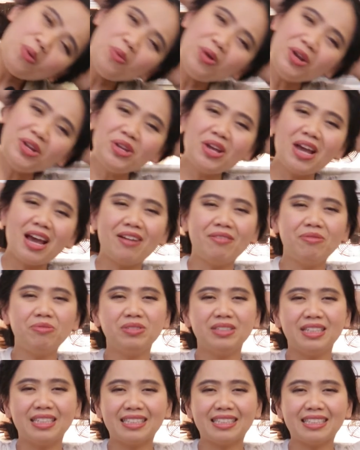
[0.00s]
where you have
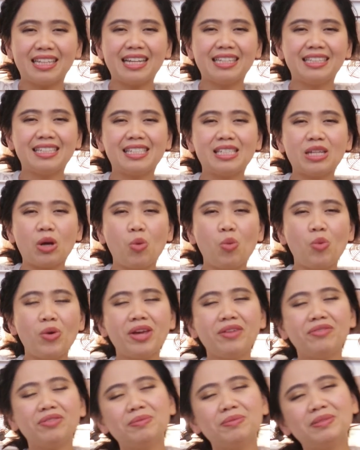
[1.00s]
the tightness,
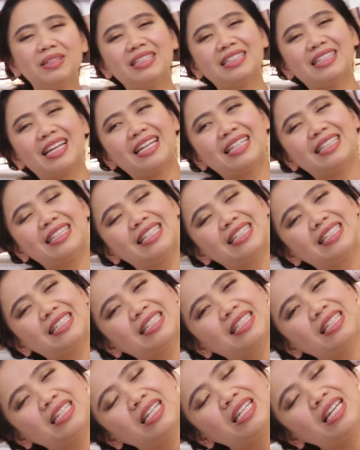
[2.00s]
away from the
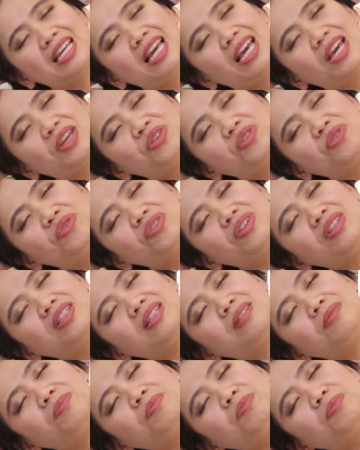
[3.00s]
tightness. And you feel the